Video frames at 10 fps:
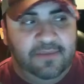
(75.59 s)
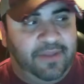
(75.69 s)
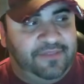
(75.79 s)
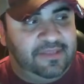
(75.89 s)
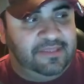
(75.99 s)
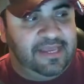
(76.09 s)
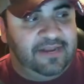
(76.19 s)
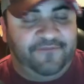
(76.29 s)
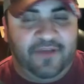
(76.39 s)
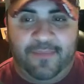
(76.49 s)
But I think the
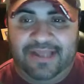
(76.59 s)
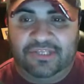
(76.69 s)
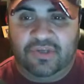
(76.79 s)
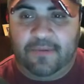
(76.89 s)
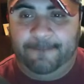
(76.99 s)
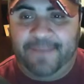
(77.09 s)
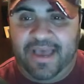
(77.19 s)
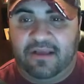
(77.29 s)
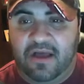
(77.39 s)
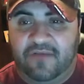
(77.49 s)
NFL might have told them to
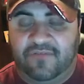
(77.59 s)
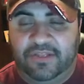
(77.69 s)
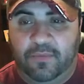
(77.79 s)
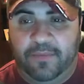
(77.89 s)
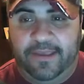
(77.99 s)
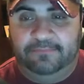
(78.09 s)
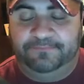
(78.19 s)
back off a little bit,